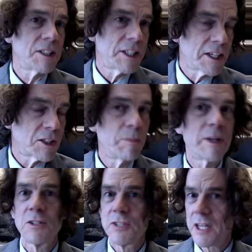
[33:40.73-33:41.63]
They're
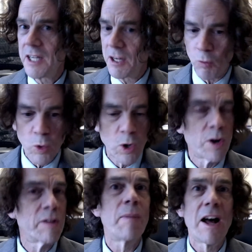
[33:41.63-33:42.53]
illegal, but there's a kind of
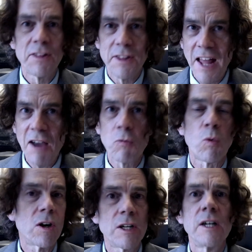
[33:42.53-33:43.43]
word-of-mouth
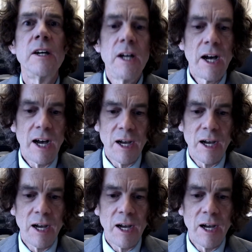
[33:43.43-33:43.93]
network,